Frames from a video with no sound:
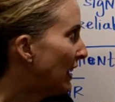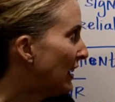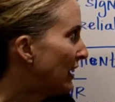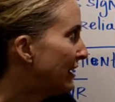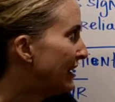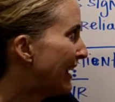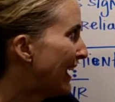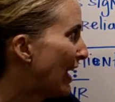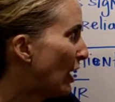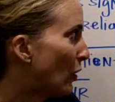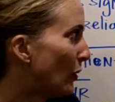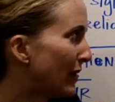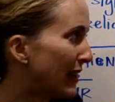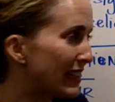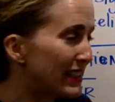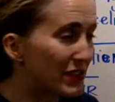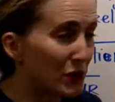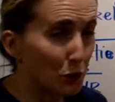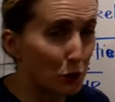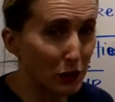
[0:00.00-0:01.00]
Now,
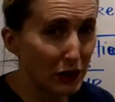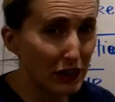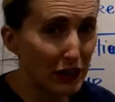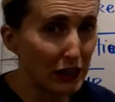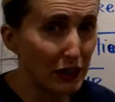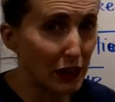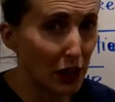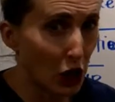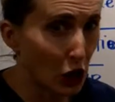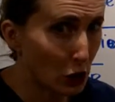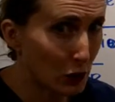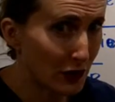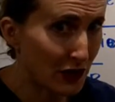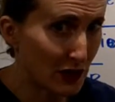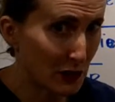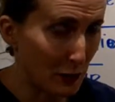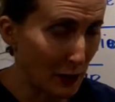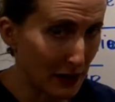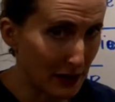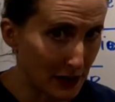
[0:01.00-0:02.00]
it's a really low
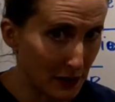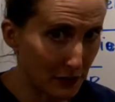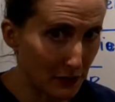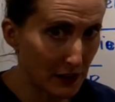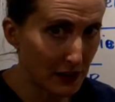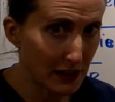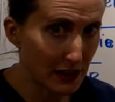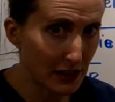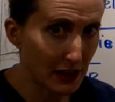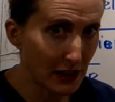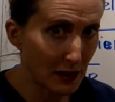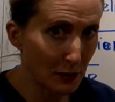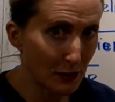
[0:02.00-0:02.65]
specificity